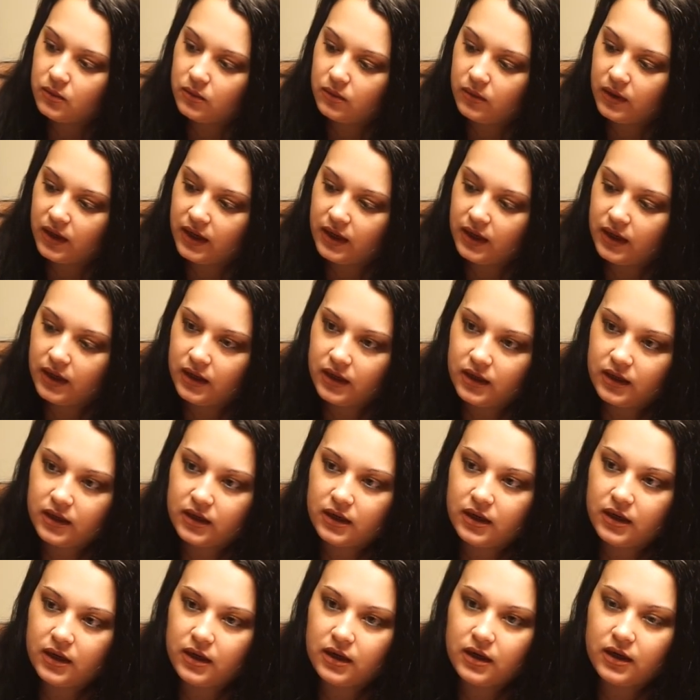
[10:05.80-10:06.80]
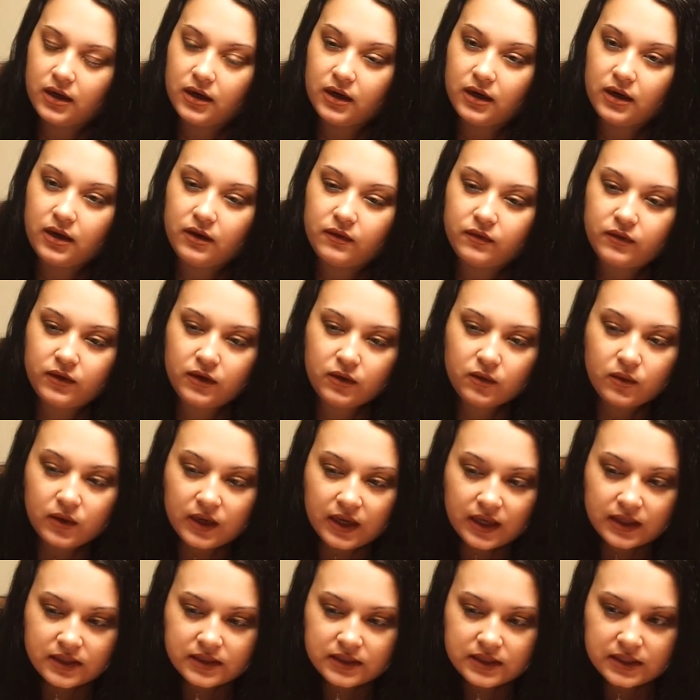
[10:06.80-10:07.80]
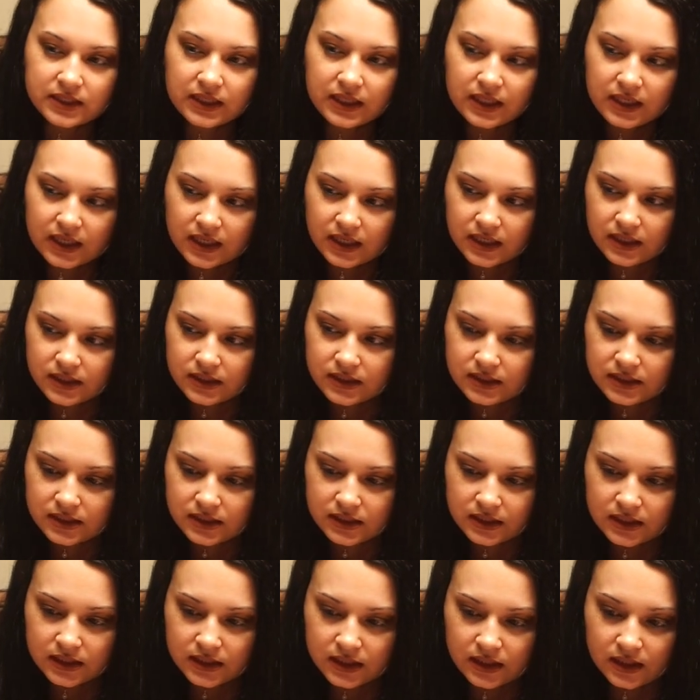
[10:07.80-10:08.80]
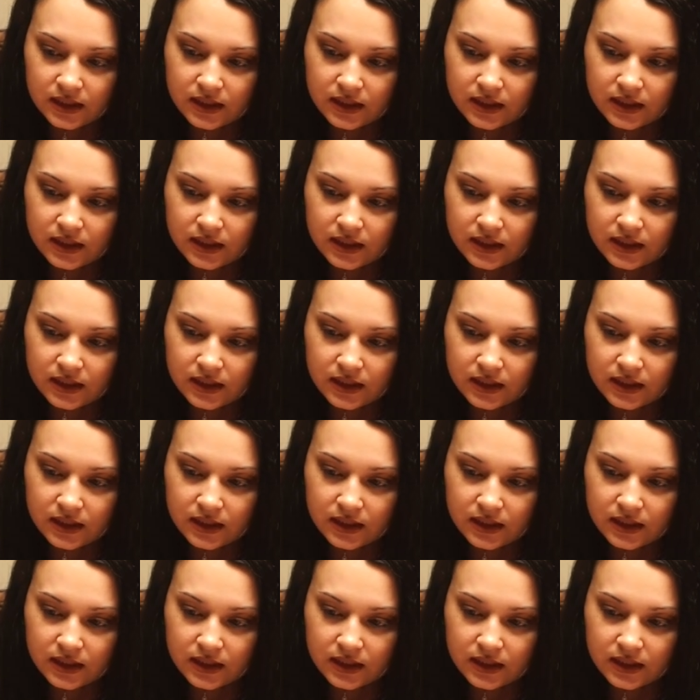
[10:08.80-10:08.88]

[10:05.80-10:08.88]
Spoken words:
Where, if you can see it,